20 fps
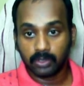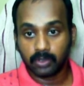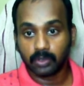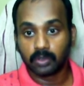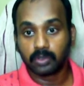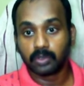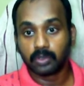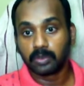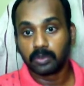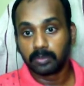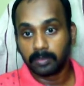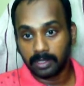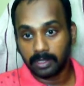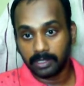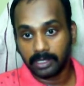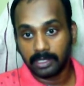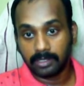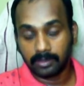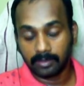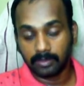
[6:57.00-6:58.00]
showroom,
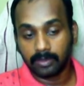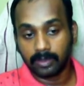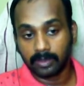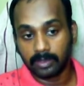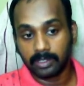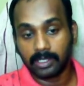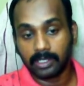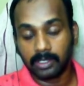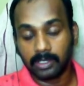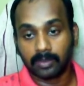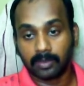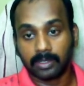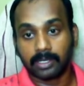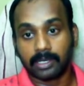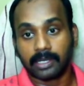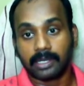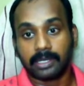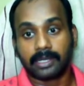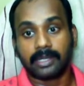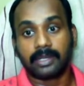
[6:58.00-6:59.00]
or
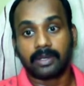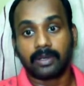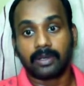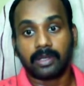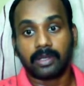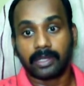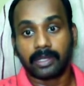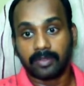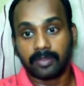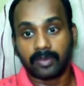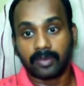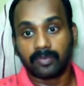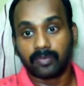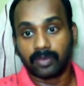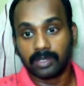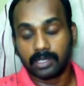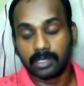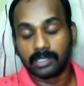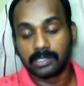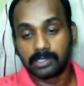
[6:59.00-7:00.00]
your
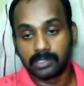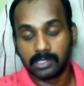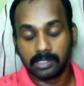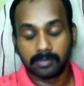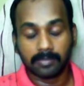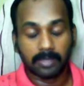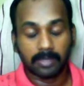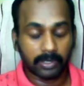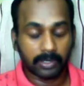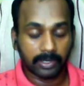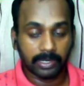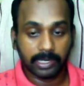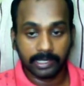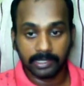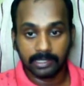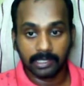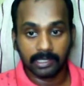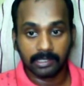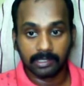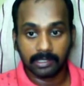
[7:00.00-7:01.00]
fitness gym, or like